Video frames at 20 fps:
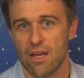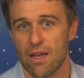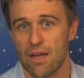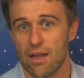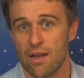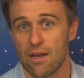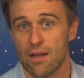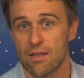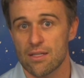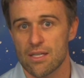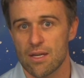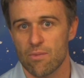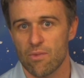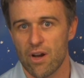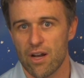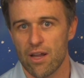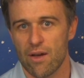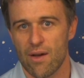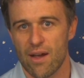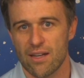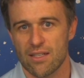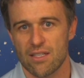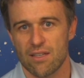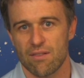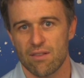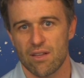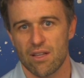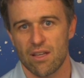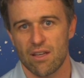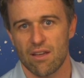in some
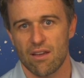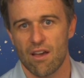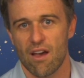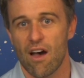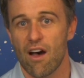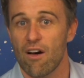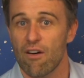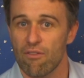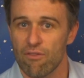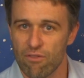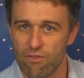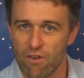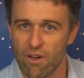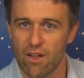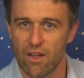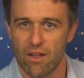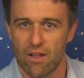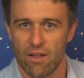radioactivity of